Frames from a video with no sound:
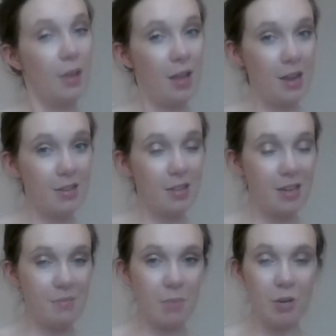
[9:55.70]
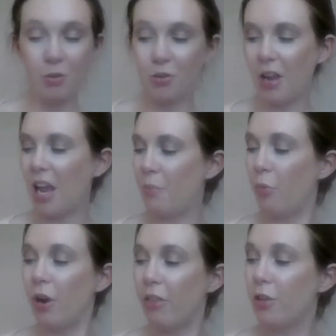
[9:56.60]
And then my order came
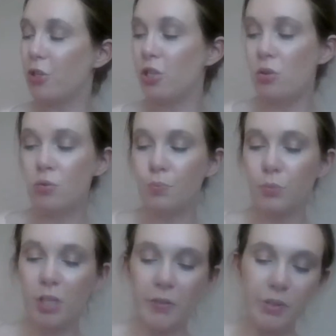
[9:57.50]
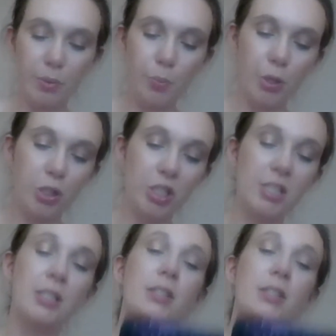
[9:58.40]
with two gifts for the purchase.